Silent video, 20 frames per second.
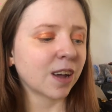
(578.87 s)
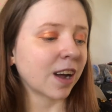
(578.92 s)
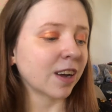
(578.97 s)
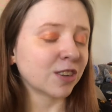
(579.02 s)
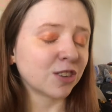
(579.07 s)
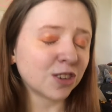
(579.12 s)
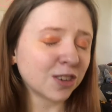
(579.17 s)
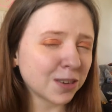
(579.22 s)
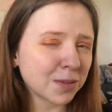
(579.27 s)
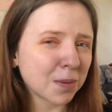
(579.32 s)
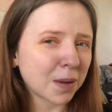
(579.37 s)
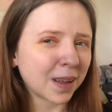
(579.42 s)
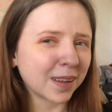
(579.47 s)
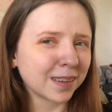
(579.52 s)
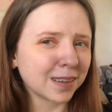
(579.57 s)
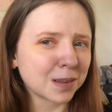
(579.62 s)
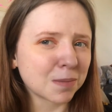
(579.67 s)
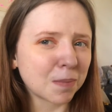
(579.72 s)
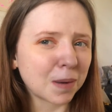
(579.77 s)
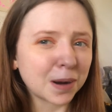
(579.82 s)
I should have
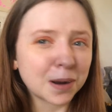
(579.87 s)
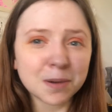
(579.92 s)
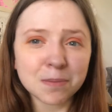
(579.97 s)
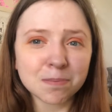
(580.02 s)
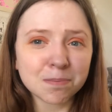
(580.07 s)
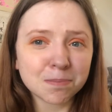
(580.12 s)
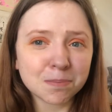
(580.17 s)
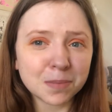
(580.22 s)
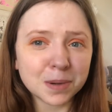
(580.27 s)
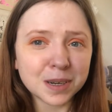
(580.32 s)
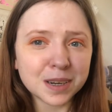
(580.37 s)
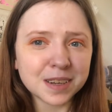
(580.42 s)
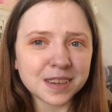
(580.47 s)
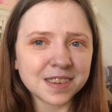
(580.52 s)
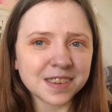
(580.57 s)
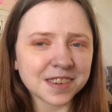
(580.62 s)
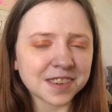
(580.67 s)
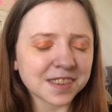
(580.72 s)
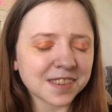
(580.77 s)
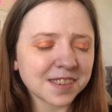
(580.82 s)
planned this better, but I
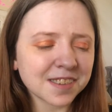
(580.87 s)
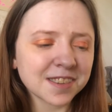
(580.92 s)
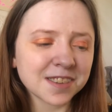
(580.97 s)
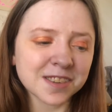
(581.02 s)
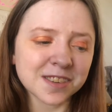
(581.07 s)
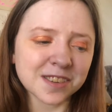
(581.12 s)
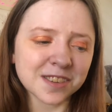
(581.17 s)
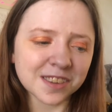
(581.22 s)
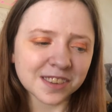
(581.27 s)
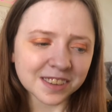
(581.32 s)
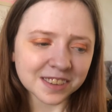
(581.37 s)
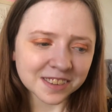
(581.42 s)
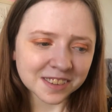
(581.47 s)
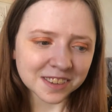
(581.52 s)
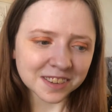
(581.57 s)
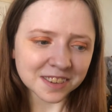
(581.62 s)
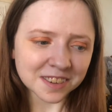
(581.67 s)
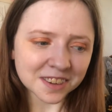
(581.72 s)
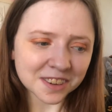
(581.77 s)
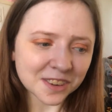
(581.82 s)
didn't. So let's
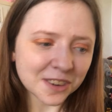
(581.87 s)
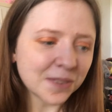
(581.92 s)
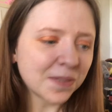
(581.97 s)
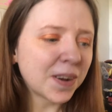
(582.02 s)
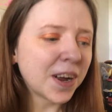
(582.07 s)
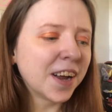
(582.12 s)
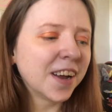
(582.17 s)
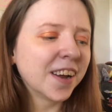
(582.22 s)
continue.